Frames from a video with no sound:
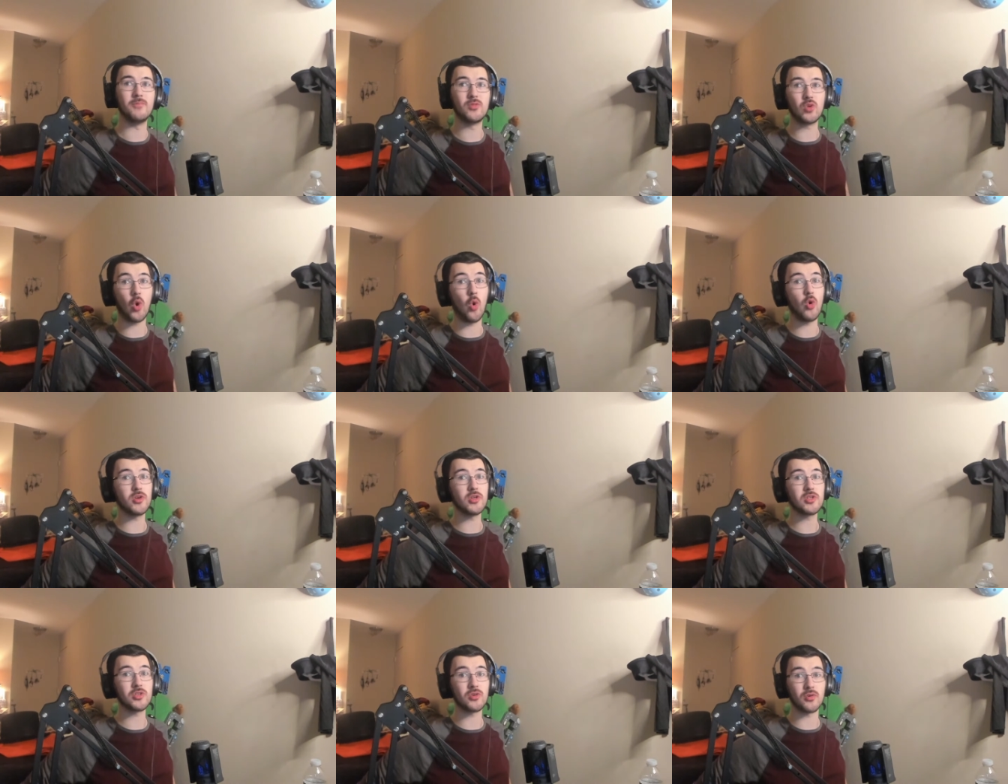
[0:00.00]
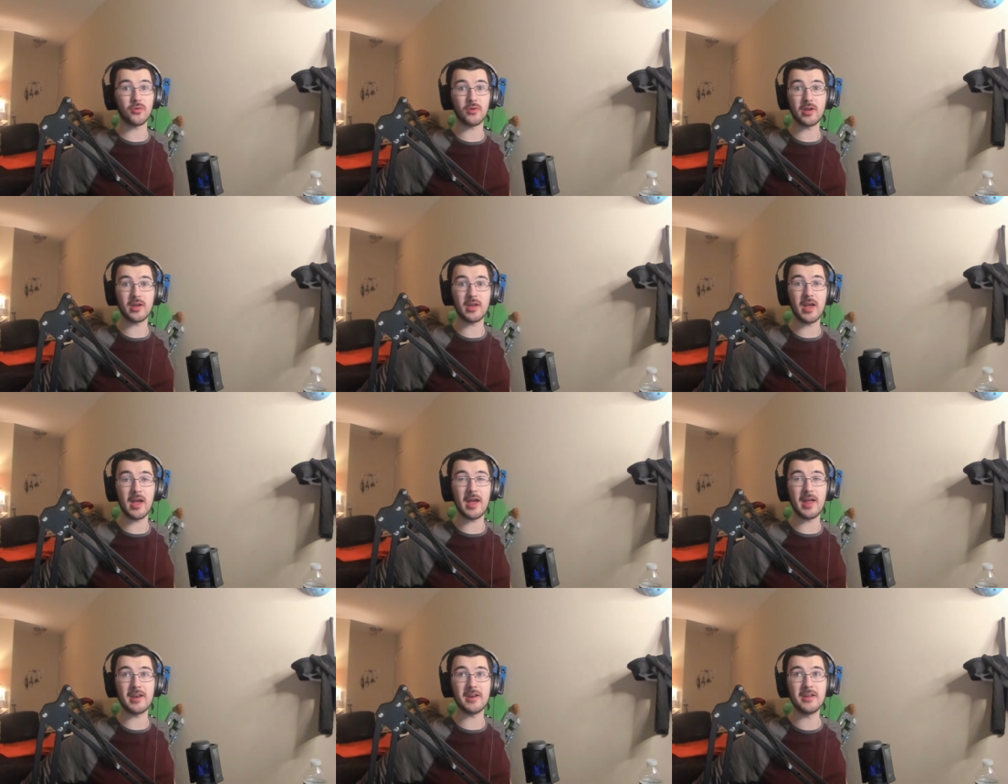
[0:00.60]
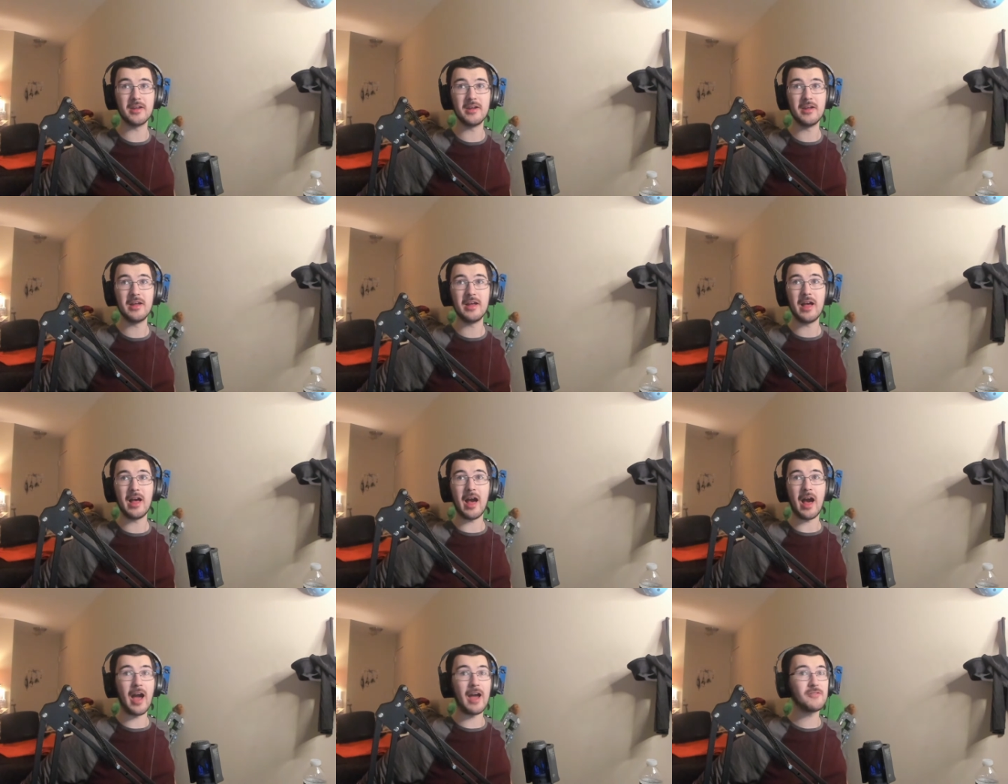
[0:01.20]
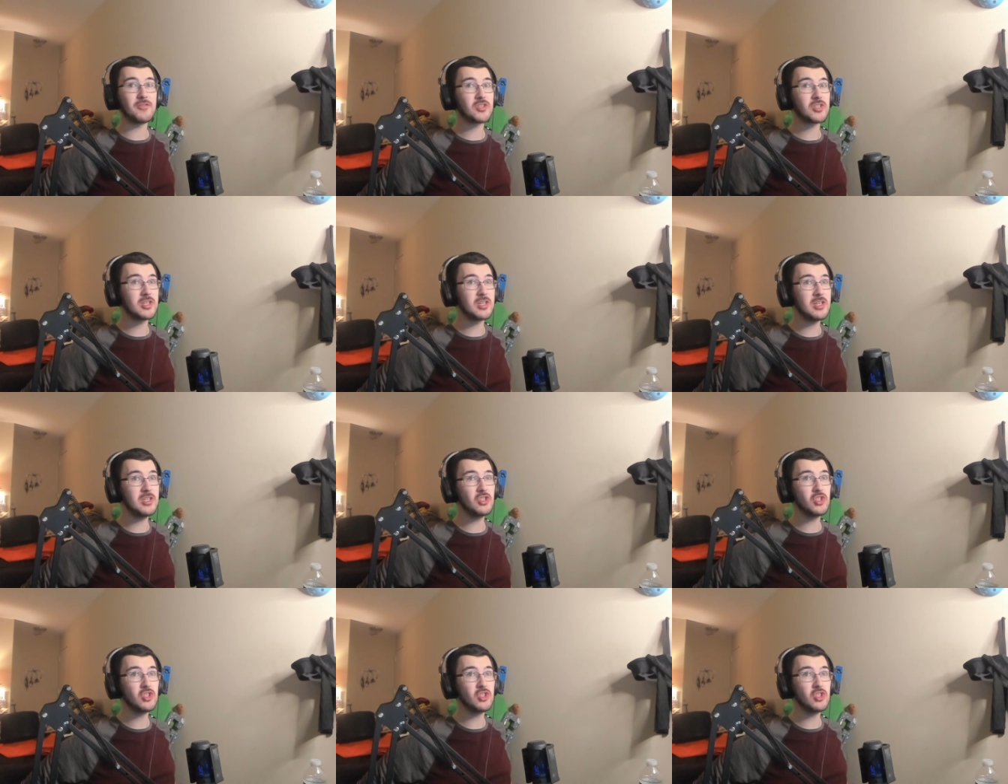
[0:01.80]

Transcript: Toy Story, and I've seen